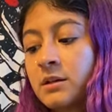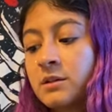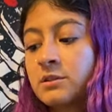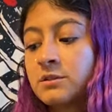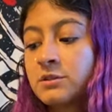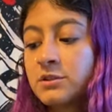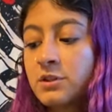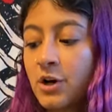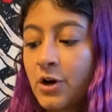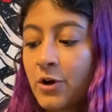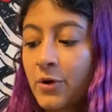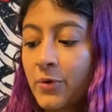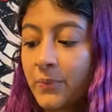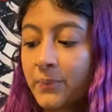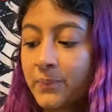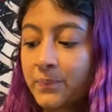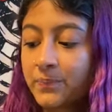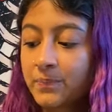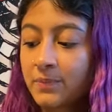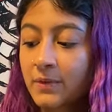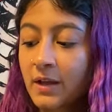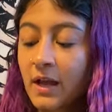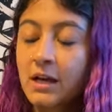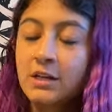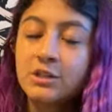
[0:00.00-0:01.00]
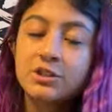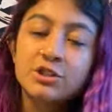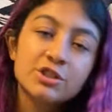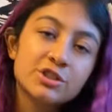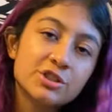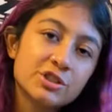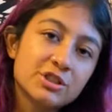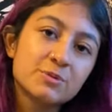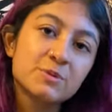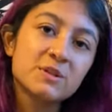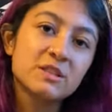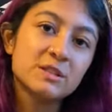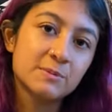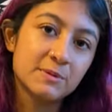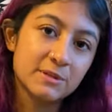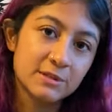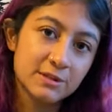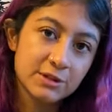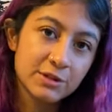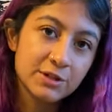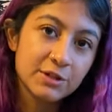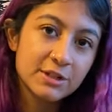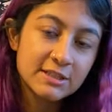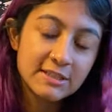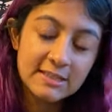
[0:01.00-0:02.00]
So, she just whispered
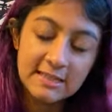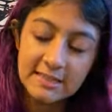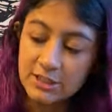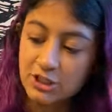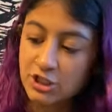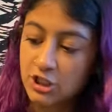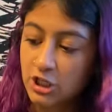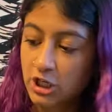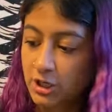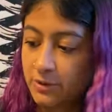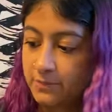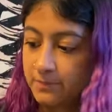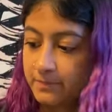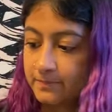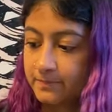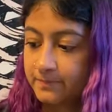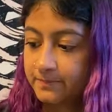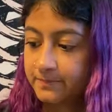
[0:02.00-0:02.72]
to her teacher.